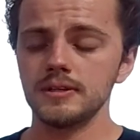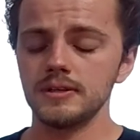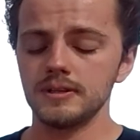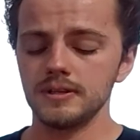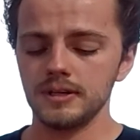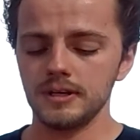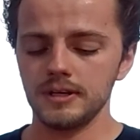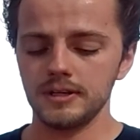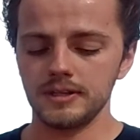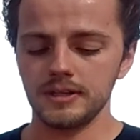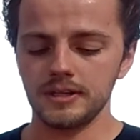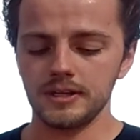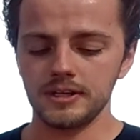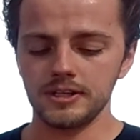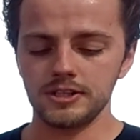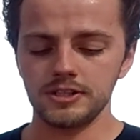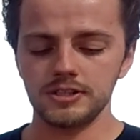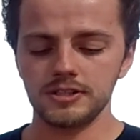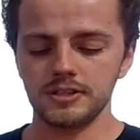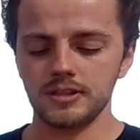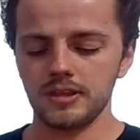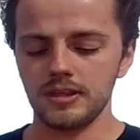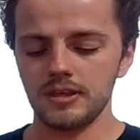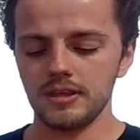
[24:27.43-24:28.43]
And then it's just
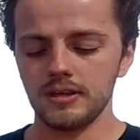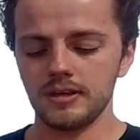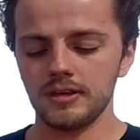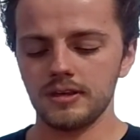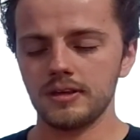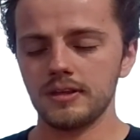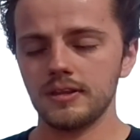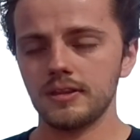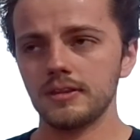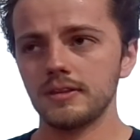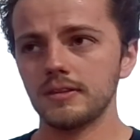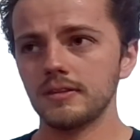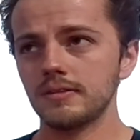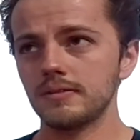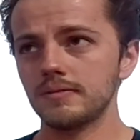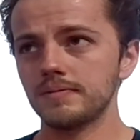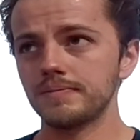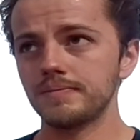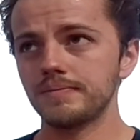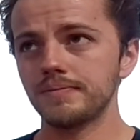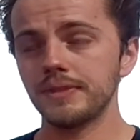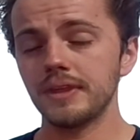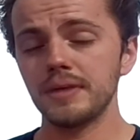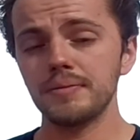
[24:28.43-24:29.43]
the
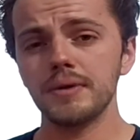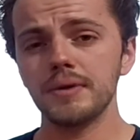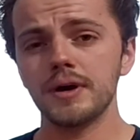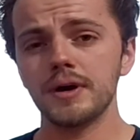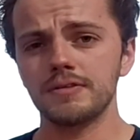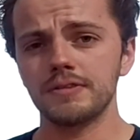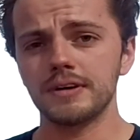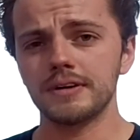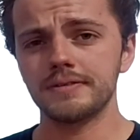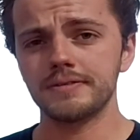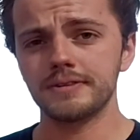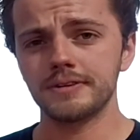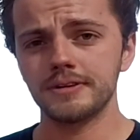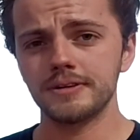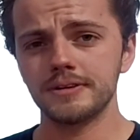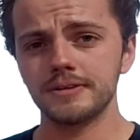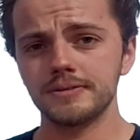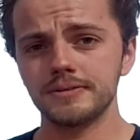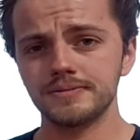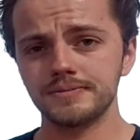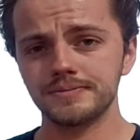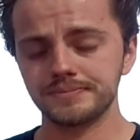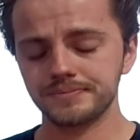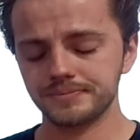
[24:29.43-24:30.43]
amount of effort
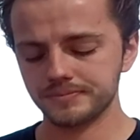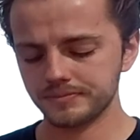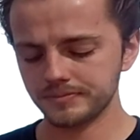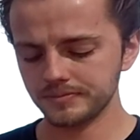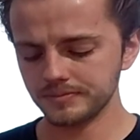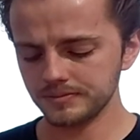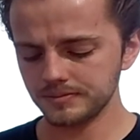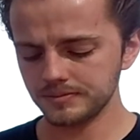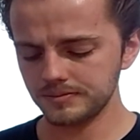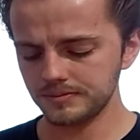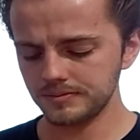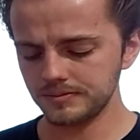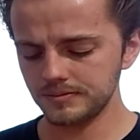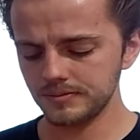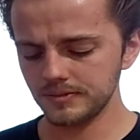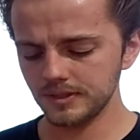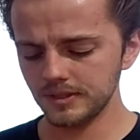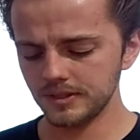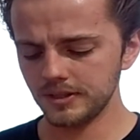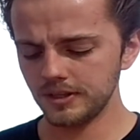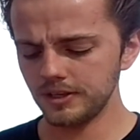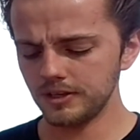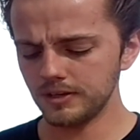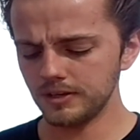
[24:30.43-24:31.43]
that
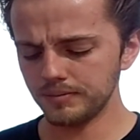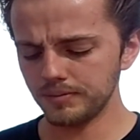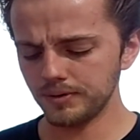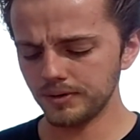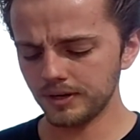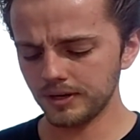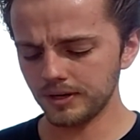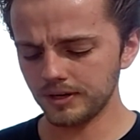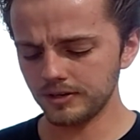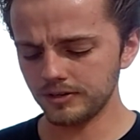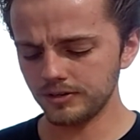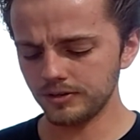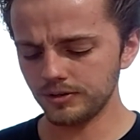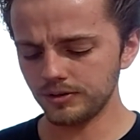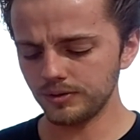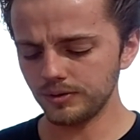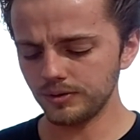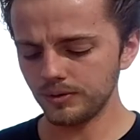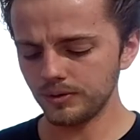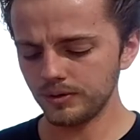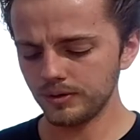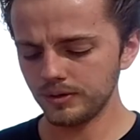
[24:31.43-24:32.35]
you can put into